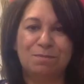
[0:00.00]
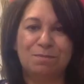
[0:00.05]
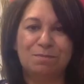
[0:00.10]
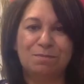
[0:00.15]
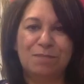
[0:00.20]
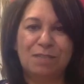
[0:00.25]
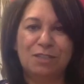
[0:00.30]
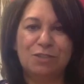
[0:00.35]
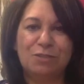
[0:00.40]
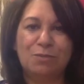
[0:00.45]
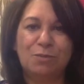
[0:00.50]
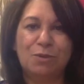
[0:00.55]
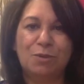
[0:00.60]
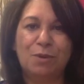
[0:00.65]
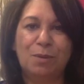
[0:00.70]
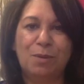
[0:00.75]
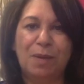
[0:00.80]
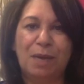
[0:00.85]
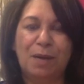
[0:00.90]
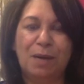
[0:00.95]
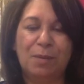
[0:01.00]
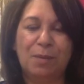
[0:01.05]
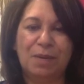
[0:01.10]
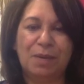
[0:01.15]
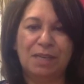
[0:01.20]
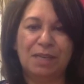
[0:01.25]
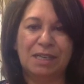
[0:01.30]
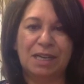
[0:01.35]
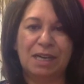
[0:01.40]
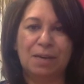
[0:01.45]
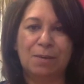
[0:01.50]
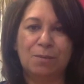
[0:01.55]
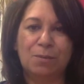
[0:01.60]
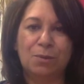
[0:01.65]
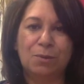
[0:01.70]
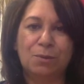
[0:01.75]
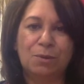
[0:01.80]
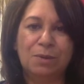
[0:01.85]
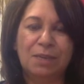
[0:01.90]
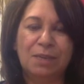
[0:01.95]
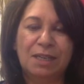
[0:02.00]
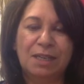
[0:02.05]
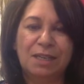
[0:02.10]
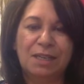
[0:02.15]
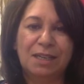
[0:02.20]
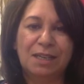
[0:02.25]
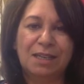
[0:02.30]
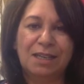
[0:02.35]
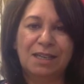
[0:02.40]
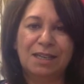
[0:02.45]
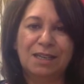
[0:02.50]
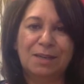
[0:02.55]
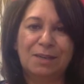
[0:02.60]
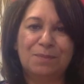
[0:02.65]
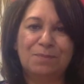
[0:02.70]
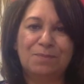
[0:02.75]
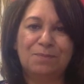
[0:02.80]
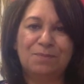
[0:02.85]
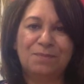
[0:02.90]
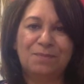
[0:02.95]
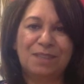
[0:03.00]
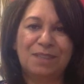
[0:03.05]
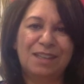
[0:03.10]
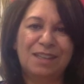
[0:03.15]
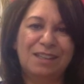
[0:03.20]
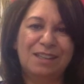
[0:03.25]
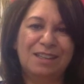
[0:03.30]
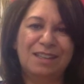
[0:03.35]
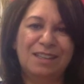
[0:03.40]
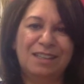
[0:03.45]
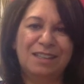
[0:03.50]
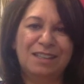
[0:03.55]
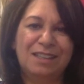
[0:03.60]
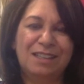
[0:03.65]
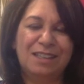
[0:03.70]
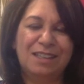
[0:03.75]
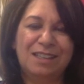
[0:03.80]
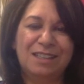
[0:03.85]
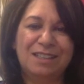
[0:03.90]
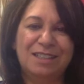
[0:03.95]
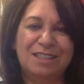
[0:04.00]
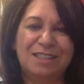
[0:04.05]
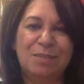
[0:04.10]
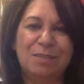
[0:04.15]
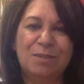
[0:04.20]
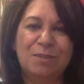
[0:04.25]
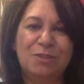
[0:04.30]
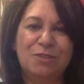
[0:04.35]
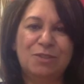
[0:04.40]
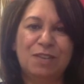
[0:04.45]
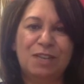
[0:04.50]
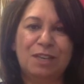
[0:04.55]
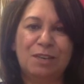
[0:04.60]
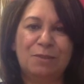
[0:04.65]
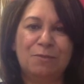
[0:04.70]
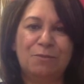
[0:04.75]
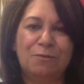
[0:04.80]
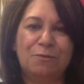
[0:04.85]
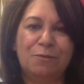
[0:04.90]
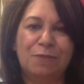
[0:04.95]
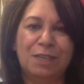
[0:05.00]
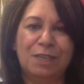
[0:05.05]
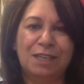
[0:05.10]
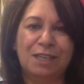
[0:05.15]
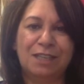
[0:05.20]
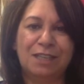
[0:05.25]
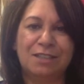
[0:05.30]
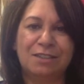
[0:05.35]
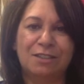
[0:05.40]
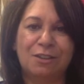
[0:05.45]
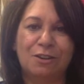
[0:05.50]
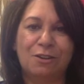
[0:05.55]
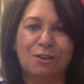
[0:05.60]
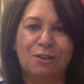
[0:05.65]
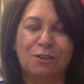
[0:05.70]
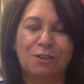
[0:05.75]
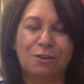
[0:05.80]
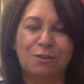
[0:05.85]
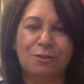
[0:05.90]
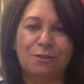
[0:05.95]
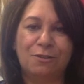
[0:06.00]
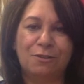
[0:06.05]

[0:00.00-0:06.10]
much more about being humble, and it's demonstrated in feelings of